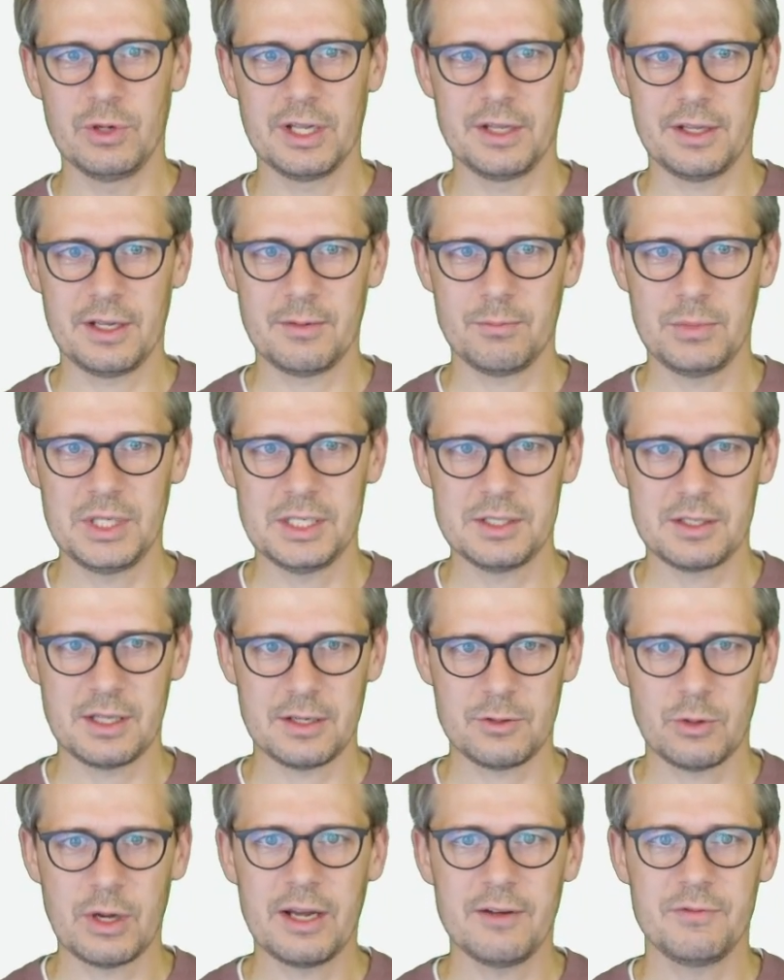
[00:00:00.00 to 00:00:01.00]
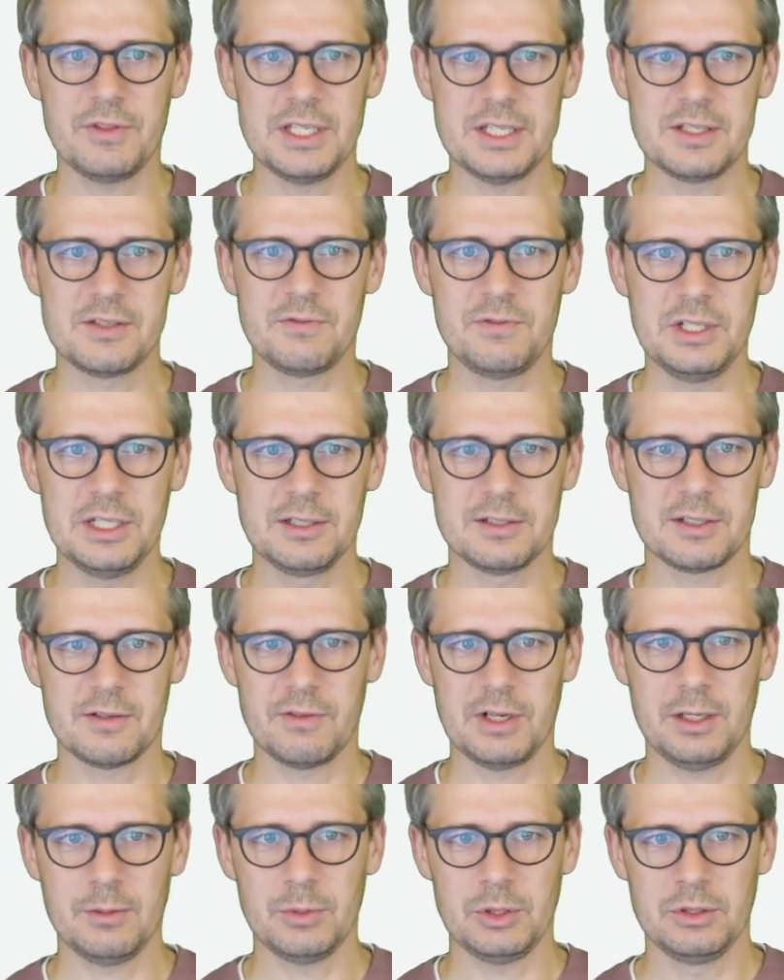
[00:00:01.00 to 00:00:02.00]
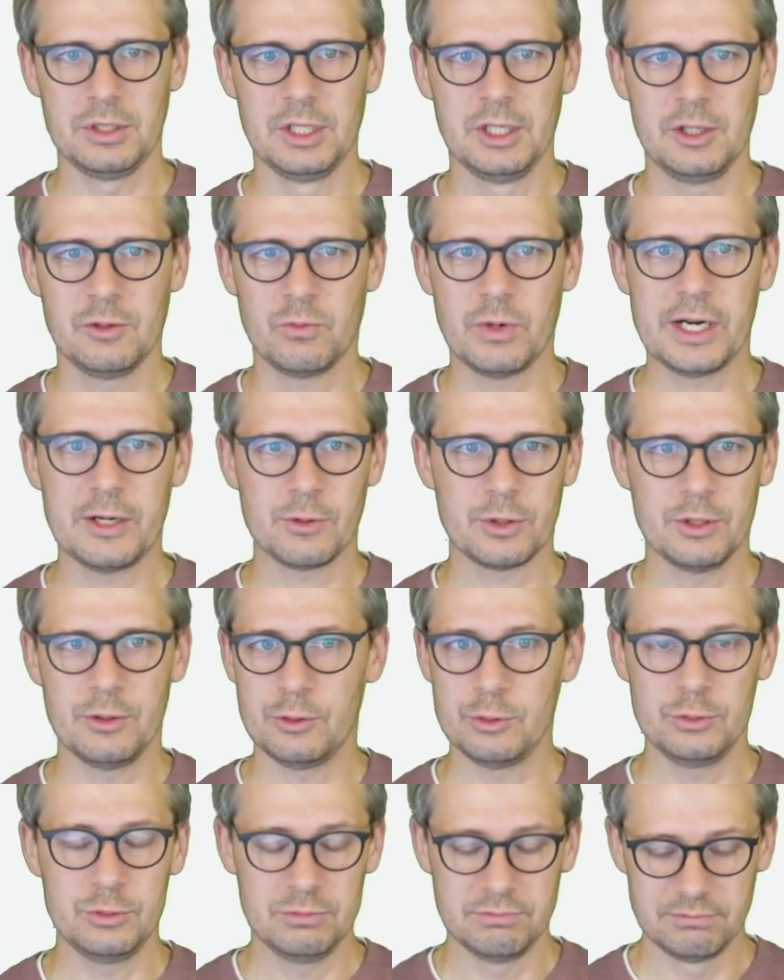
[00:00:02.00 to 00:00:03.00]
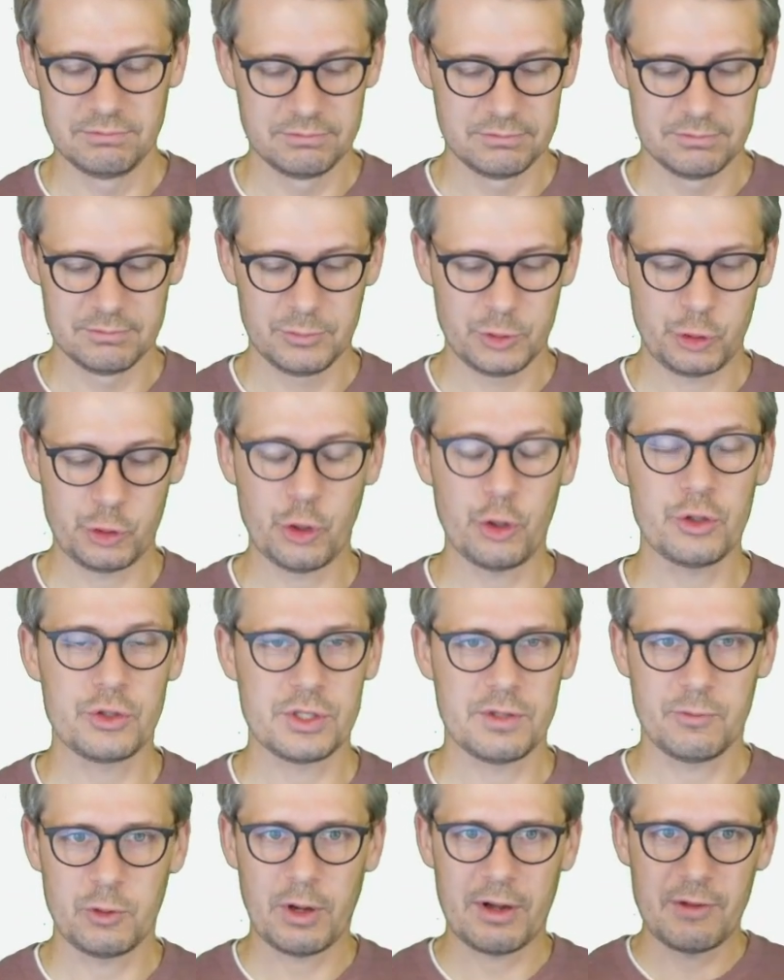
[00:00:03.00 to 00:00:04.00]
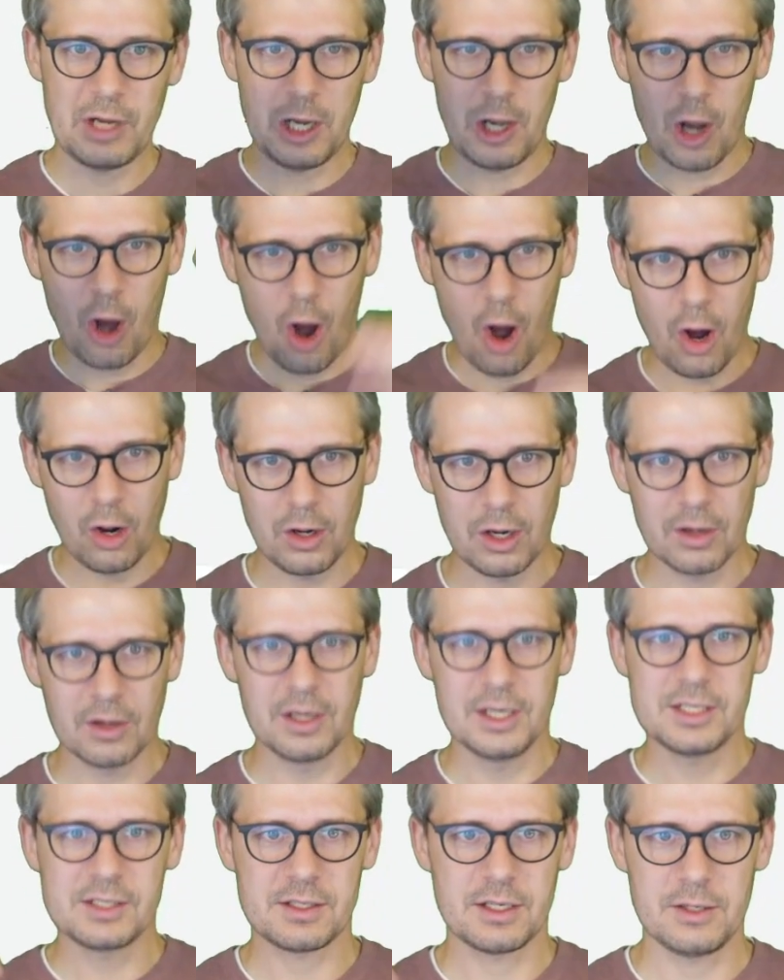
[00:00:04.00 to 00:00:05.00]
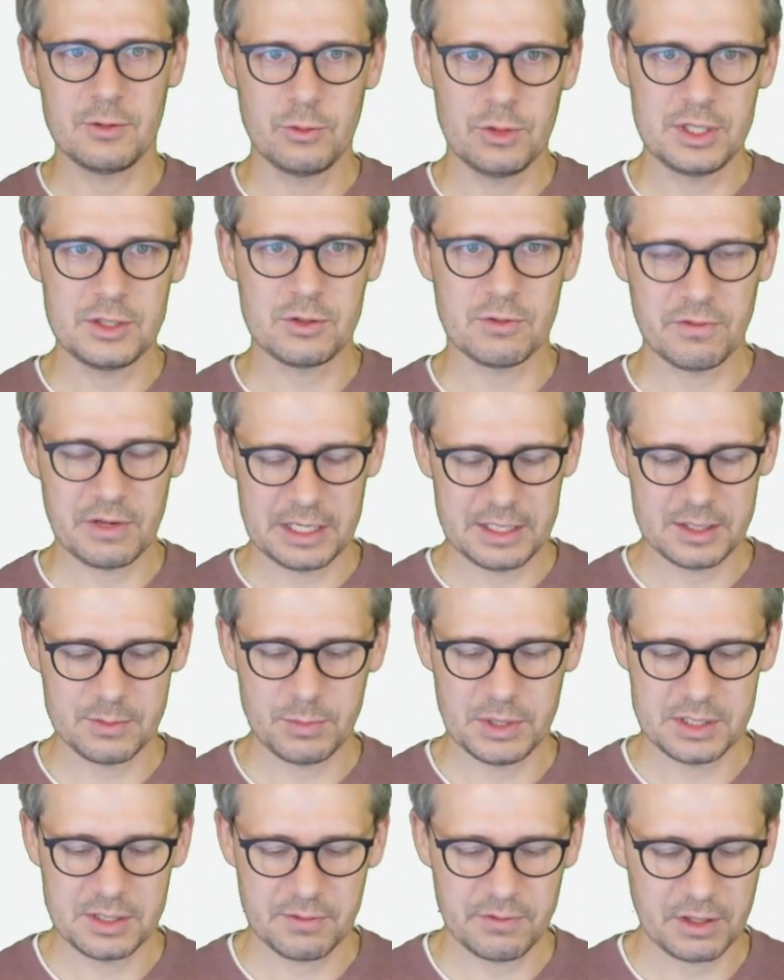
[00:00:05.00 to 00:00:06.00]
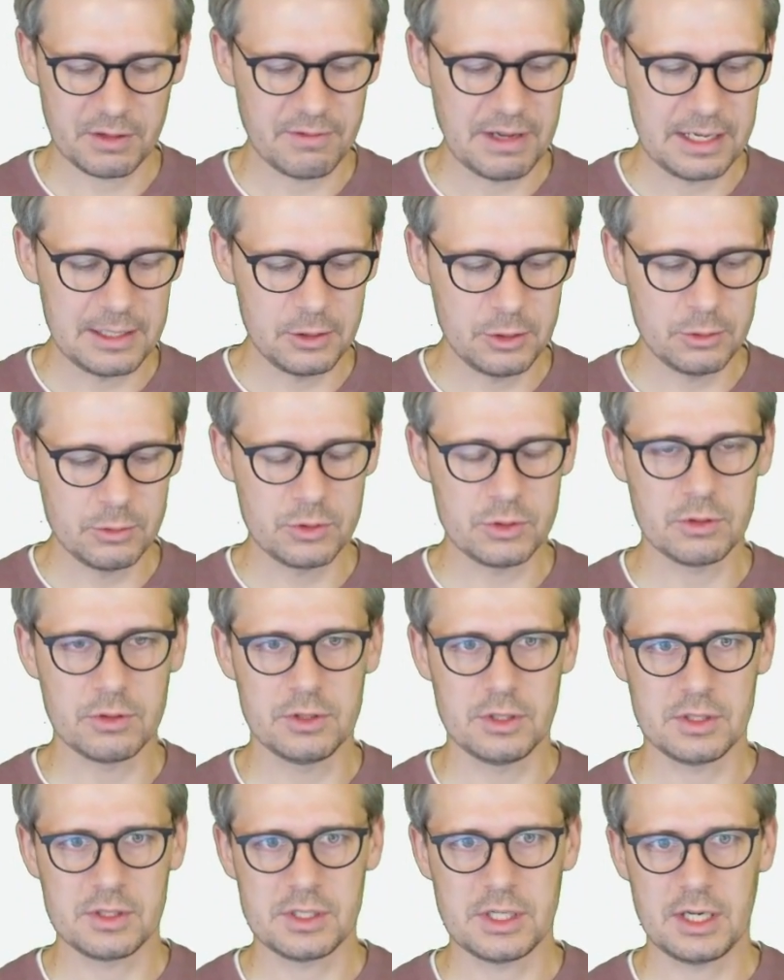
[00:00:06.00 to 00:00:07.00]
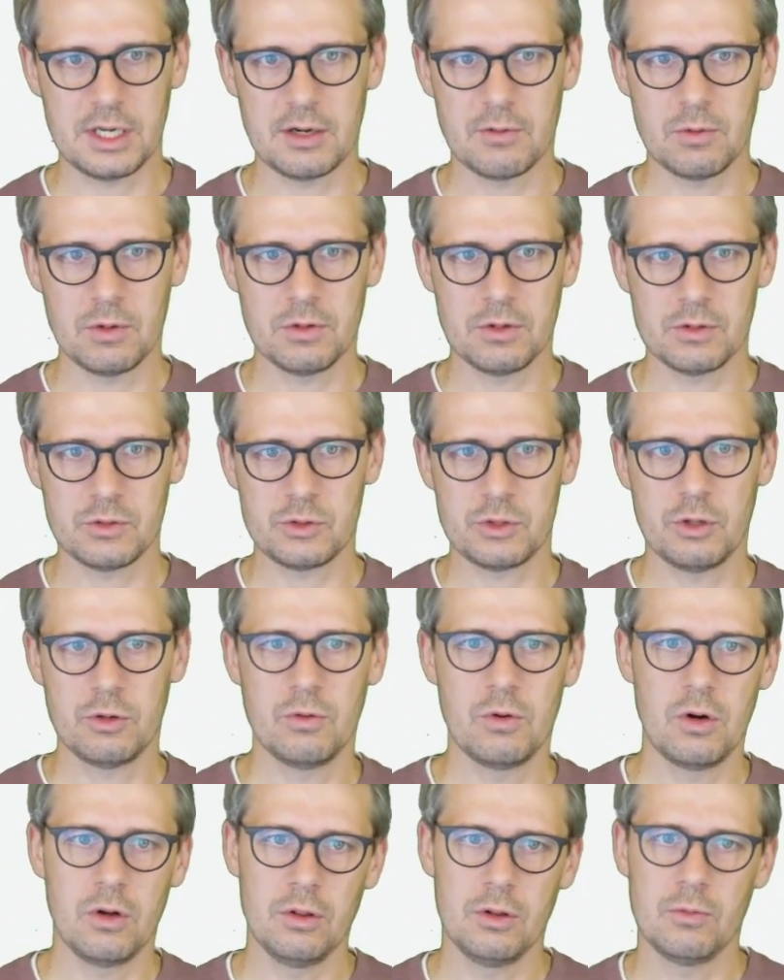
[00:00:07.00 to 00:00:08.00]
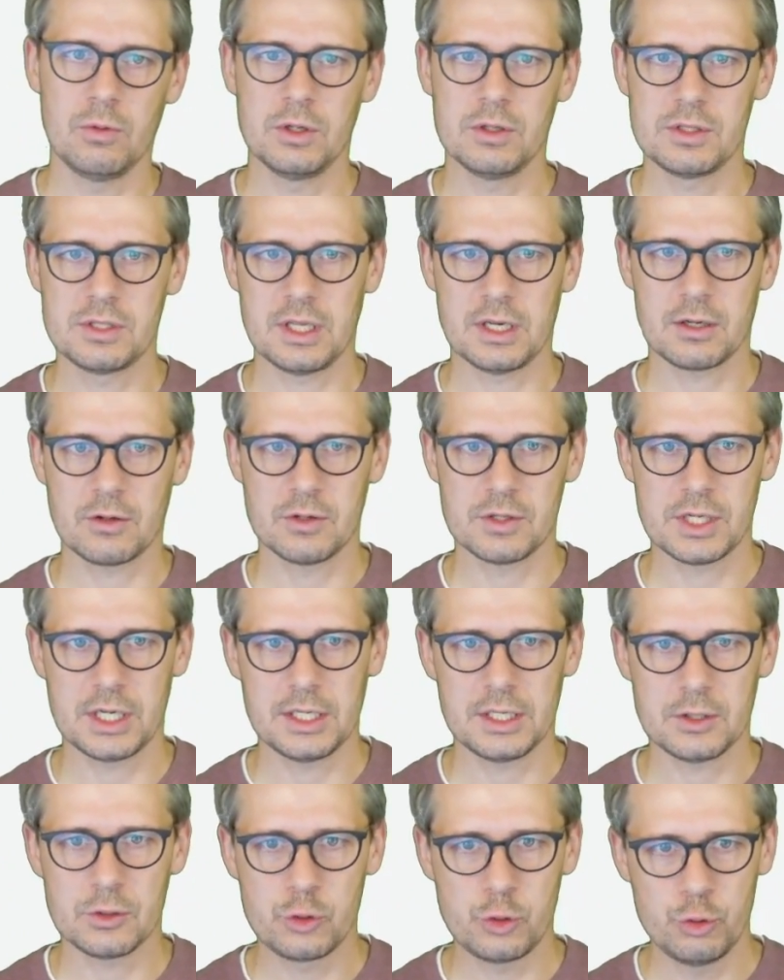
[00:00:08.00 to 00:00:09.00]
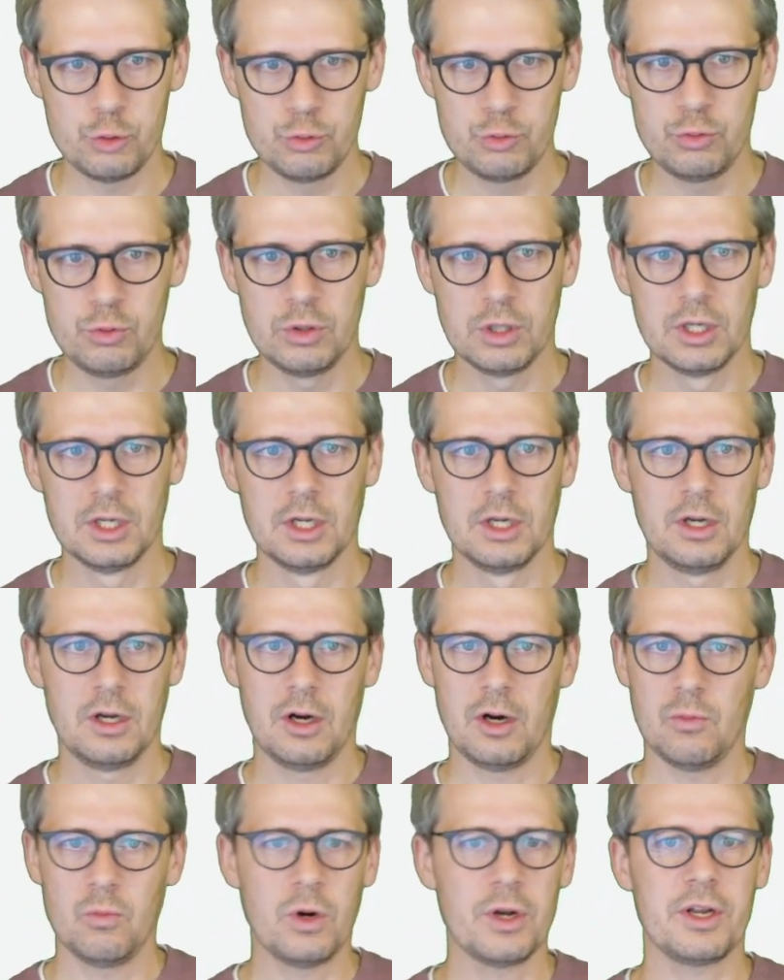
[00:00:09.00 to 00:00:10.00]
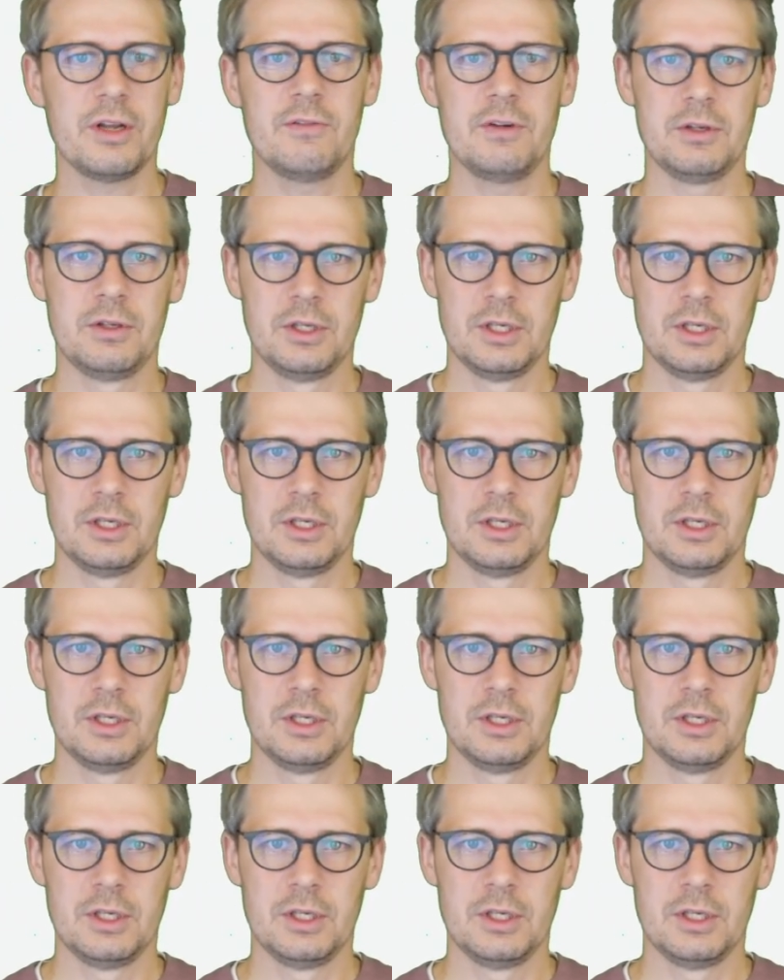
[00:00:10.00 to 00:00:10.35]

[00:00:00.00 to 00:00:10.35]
and that means that you have these fields available where you can do search. If you have a long list and you need to find specific values, you can just say, I want to show all the ones that containing 2 or whatever.